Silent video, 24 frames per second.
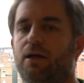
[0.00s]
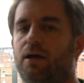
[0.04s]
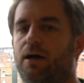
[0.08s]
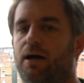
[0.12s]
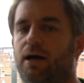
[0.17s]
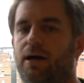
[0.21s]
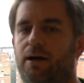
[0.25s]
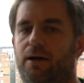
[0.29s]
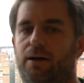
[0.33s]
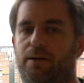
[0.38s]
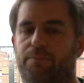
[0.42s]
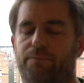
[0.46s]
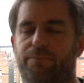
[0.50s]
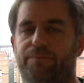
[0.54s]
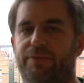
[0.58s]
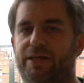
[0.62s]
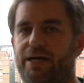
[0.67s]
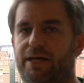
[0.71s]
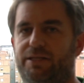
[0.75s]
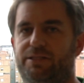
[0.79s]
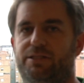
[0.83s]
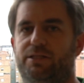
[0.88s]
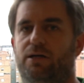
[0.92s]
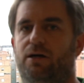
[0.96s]

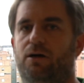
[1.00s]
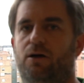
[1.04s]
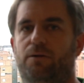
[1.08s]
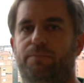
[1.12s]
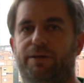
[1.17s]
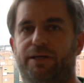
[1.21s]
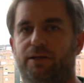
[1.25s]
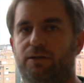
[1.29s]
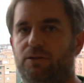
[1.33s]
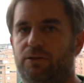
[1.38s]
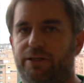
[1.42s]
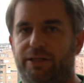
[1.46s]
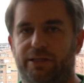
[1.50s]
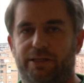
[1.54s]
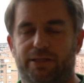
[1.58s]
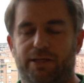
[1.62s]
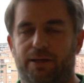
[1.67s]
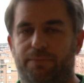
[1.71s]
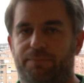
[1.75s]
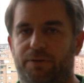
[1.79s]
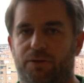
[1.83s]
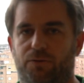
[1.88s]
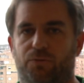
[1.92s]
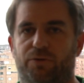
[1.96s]
That's all been cleaned
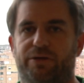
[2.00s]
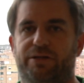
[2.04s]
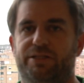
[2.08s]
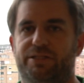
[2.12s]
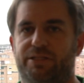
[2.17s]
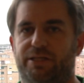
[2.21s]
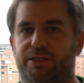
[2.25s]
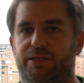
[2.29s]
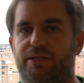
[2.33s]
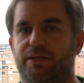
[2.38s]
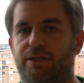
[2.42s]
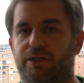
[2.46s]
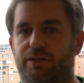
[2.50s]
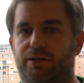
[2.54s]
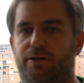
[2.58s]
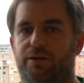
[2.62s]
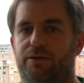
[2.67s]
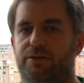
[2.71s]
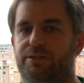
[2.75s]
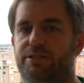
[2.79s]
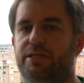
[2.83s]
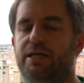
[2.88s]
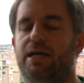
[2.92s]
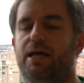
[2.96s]
up in recent
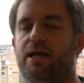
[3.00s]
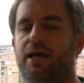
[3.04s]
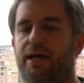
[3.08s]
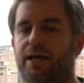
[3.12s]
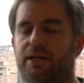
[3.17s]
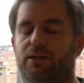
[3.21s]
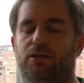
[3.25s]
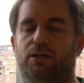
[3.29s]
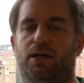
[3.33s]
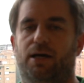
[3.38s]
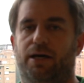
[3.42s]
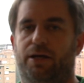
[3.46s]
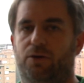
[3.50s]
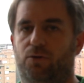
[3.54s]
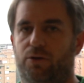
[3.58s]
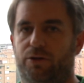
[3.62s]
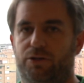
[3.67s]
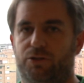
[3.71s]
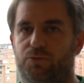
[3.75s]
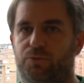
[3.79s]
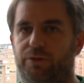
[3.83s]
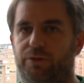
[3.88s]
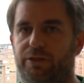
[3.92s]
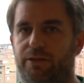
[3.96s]
years, and law and
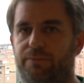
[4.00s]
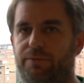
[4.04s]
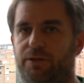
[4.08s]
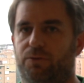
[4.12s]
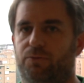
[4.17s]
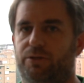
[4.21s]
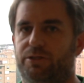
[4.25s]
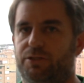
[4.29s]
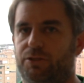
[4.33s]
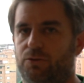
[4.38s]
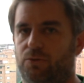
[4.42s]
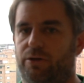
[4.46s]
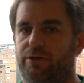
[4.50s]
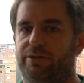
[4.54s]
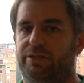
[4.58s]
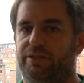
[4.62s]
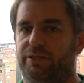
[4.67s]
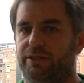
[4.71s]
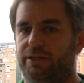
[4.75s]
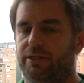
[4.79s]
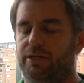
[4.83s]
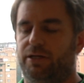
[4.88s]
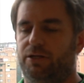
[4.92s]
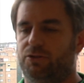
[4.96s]
order has really been restored to
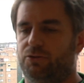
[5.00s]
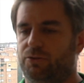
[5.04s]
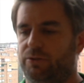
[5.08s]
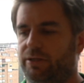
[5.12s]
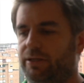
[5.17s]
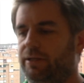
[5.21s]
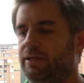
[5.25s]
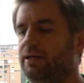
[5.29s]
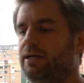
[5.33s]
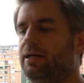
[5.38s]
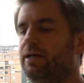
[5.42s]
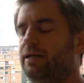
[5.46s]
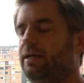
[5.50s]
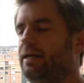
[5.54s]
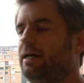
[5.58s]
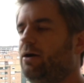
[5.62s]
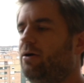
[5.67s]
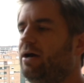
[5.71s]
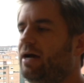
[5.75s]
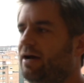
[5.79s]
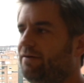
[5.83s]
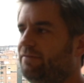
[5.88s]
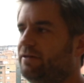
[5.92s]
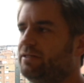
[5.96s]
the country. Now,
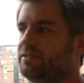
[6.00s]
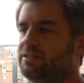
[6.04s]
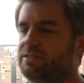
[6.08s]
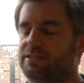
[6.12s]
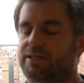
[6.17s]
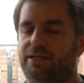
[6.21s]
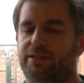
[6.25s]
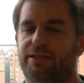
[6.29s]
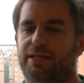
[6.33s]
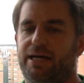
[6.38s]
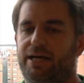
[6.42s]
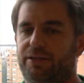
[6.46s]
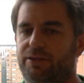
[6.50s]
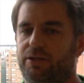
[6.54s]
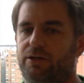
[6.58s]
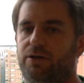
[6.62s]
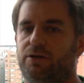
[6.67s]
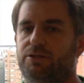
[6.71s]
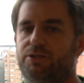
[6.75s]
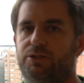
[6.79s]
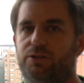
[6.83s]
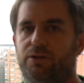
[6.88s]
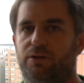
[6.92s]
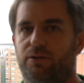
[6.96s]
having said that, there
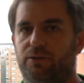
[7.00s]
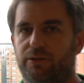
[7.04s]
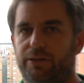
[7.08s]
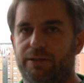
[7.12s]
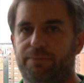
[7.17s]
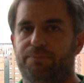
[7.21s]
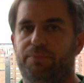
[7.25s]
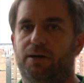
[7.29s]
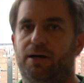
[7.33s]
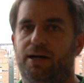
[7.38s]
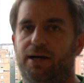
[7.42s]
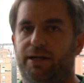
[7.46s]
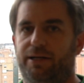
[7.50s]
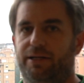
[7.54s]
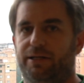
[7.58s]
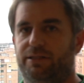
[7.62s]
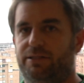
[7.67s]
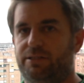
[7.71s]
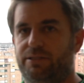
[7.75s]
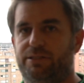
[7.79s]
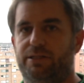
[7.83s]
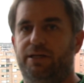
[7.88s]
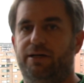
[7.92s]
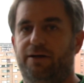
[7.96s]
are certainly
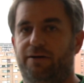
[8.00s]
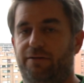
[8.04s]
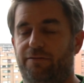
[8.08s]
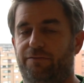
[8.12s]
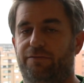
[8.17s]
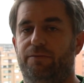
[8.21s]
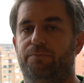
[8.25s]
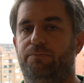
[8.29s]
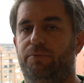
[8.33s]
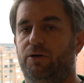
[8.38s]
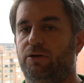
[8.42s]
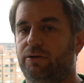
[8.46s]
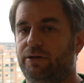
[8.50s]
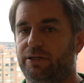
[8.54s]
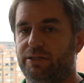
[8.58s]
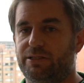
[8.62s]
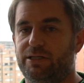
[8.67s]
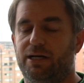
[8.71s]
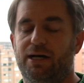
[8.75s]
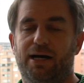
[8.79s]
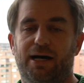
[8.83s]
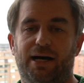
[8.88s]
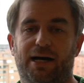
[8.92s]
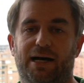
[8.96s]
pockets of
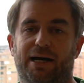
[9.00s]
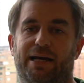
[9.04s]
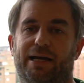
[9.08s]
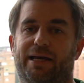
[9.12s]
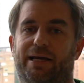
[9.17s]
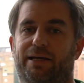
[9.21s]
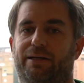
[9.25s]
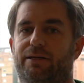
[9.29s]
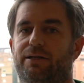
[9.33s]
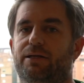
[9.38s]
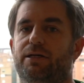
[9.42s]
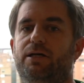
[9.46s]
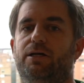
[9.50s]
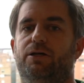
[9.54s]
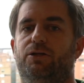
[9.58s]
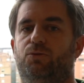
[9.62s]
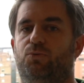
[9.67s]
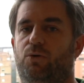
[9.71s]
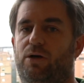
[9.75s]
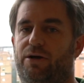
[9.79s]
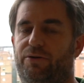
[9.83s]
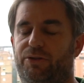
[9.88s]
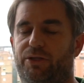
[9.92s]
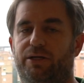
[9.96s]
Bogota and
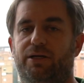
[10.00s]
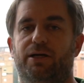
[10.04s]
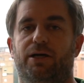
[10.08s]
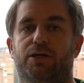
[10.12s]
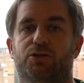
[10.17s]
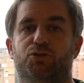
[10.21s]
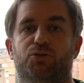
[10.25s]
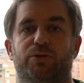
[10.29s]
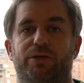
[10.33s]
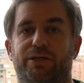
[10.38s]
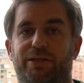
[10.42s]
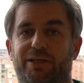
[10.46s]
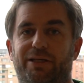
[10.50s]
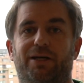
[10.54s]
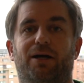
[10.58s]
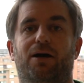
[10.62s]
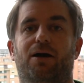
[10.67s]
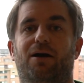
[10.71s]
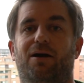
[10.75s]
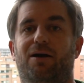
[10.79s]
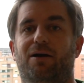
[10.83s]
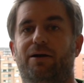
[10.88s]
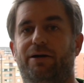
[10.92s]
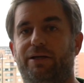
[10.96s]
throughout the country that
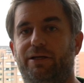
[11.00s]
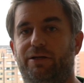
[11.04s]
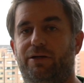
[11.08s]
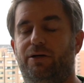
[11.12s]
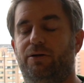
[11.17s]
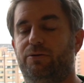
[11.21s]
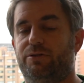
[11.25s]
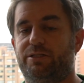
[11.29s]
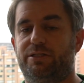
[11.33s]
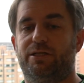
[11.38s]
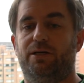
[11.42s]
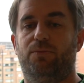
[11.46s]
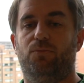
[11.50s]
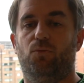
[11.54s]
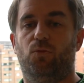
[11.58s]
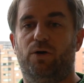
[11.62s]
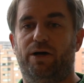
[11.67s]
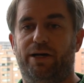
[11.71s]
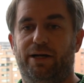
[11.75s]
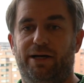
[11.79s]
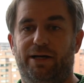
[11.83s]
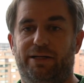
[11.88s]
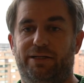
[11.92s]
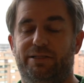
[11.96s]
are,
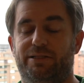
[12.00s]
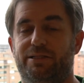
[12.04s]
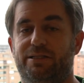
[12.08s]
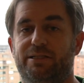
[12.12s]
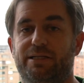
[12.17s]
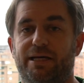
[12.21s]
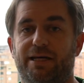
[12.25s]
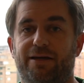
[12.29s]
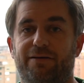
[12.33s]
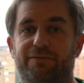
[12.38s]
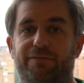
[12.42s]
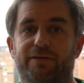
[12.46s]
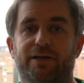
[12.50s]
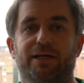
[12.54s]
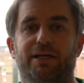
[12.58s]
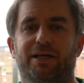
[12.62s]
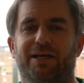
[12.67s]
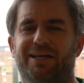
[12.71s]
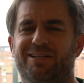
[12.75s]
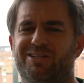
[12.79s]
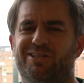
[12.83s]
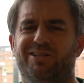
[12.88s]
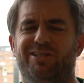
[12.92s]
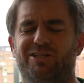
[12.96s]
somewhat unsafe,
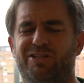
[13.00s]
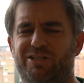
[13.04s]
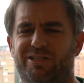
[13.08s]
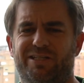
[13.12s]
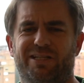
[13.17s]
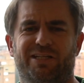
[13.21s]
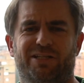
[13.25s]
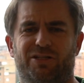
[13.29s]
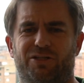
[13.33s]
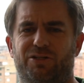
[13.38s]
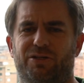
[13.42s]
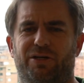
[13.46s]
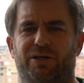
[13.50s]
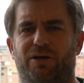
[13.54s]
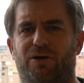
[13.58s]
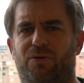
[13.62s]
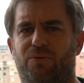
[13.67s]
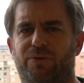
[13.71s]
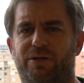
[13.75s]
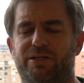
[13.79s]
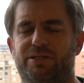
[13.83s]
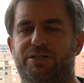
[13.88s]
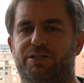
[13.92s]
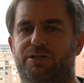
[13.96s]
and so you just need to do your
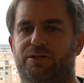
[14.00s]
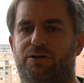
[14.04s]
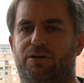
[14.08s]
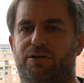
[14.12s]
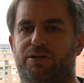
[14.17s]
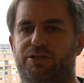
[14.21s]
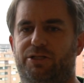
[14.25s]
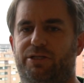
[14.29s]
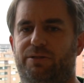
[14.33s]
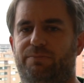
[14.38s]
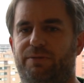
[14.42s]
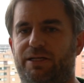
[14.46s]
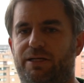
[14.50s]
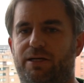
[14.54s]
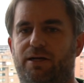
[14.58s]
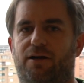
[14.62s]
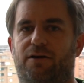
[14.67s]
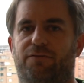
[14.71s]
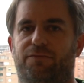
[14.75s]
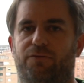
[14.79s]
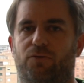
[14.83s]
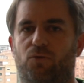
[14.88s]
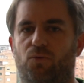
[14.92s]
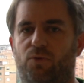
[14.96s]
research and be
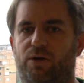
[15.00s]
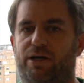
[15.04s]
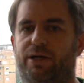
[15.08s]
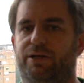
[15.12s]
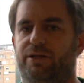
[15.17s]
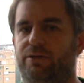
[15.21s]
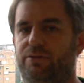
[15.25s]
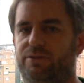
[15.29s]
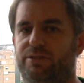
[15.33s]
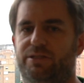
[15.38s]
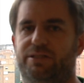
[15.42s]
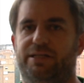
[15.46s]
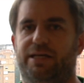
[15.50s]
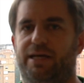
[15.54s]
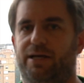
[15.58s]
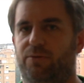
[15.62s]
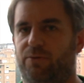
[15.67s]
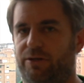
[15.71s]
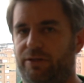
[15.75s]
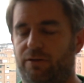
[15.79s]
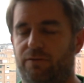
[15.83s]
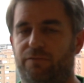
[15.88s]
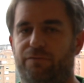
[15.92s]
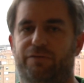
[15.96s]
careful where you stay
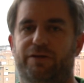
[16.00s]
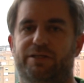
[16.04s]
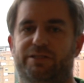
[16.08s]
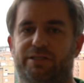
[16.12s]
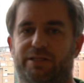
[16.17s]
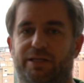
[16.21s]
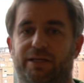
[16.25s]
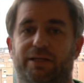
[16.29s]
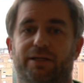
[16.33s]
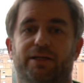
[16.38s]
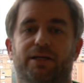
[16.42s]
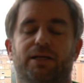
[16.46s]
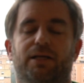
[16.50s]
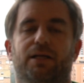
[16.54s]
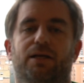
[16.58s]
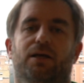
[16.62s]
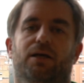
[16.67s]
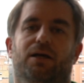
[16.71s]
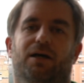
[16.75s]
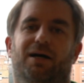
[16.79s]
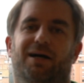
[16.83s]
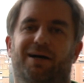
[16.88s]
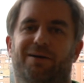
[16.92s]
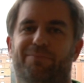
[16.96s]
when you visit.
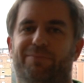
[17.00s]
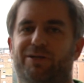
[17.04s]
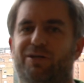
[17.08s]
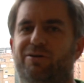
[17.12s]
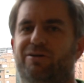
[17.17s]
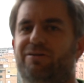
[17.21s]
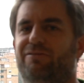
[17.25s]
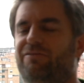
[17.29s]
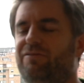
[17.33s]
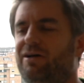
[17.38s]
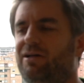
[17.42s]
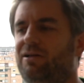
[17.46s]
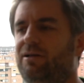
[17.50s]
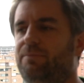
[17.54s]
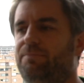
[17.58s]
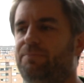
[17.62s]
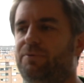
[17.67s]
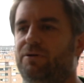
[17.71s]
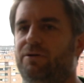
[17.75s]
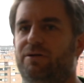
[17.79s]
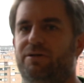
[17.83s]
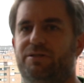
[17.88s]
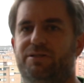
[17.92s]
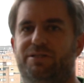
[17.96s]
Your
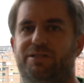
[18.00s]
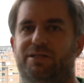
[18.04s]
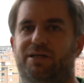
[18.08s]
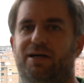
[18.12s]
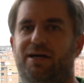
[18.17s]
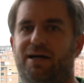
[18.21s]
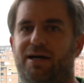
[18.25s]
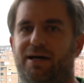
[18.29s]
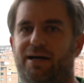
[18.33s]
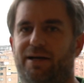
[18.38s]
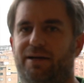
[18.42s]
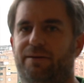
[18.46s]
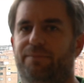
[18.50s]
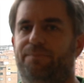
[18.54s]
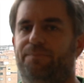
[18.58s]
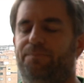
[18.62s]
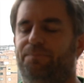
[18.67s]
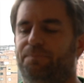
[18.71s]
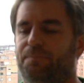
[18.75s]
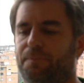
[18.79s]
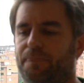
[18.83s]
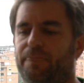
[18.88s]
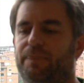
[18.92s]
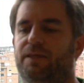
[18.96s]
developers,
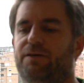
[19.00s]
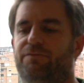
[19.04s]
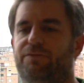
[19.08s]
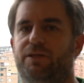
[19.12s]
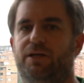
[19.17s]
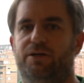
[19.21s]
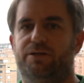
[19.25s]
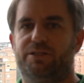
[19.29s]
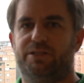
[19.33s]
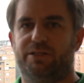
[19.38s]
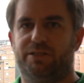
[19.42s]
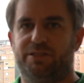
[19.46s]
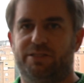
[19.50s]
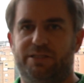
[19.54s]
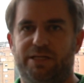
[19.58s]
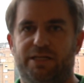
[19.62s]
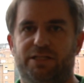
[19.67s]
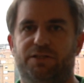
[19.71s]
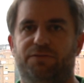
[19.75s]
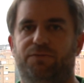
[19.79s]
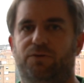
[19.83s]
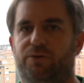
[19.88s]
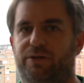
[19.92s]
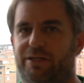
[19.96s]
if they're
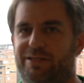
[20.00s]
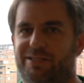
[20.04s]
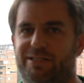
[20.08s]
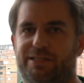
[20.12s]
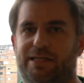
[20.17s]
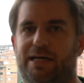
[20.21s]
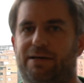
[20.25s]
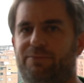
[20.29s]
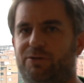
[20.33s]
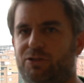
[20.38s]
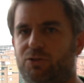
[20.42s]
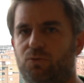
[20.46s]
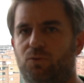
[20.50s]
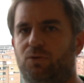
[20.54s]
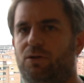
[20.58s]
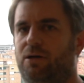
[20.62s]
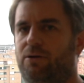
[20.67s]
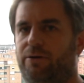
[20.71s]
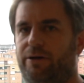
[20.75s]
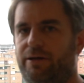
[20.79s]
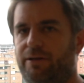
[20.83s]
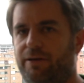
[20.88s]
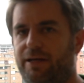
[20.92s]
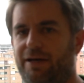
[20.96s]
successful and established, will
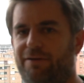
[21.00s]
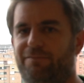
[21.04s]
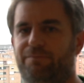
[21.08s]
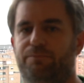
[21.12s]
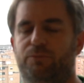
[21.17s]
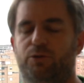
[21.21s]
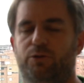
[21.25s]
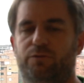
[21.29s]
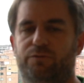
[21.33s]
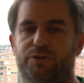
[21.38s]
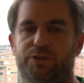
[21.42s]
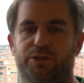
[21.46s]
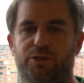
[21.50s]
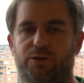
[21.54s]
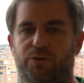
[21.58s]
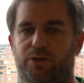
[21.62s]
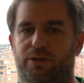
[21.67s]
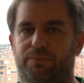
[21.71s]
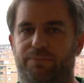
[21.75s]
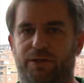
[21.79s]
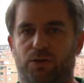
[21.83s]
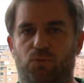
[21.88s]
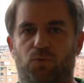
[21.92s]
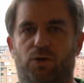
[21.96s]
already have moved to
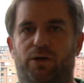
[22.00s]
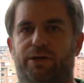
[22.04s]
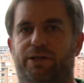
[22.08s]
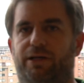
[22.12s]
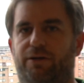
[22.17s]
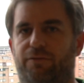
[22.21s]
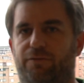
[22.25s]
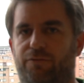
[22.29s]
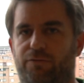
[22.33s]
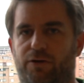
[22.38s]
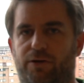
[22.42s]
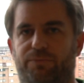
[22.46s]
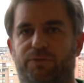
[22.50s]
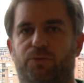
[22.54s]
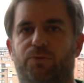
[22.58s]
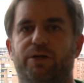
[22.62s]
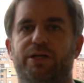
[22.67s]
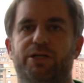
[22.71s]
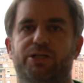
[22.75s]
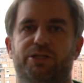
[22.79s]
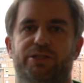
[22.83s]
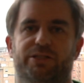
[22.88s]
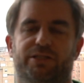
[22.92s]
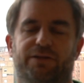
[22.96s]
and be working from the
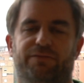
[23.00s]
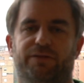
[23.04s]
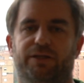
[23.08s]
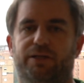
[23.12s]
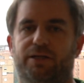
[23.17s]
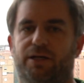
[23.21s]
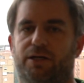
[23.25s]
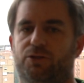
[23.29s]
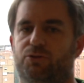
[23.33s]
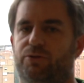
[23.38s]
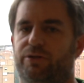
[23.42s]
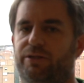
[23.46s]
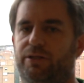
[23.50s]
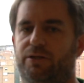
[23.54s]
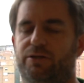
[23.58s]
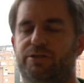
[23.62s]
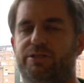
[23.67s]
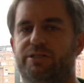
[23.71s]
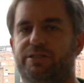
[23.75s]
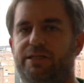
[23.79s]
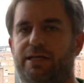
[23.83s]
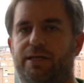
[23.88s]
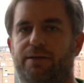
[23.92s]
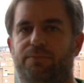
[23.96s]
regions of the country that are
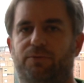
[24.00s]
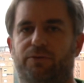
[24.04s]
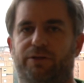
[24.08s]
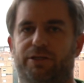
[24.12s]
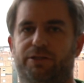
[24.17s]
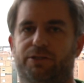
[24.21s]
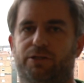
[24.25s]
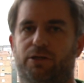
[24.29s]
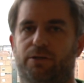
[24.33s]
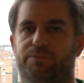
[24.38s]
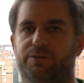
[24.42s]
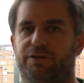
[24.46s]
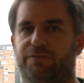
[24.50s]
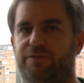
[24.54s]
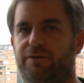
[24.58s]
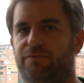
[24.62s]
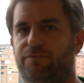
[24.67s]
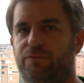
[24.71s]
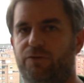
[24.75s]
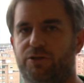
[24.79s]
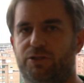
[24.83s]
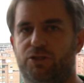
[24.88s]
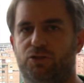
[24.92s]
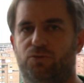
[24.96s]
stable in terms of
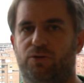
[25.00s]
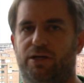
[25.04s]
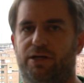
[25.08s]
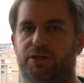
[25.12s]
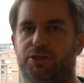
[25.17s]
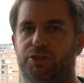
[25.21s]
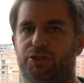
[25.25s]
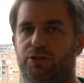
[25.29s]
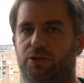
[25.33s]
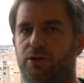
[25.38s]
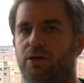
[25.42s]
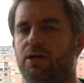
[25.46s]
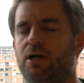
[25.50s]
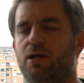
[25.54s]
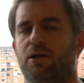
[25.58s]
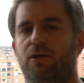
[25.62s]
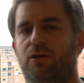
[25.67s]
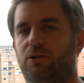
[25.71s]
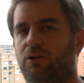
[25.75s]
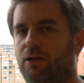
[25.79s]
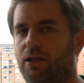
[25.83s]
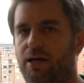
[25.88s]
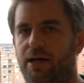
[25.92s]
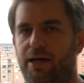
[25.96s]
infrastructure,
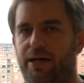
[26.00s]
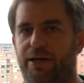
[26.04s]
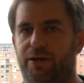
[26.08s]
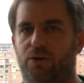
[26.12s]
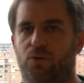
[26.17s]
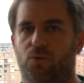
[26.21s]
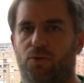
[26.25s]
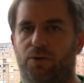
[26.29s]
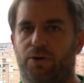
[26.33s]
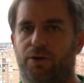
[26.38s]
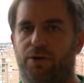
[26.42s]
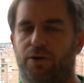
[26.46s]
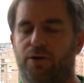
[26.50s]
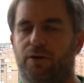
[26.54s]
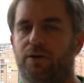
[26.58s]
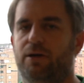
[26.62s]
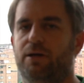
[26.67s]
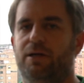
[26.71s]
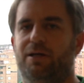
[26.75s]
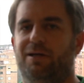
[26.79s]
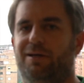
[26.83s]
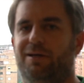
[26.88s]
law and order,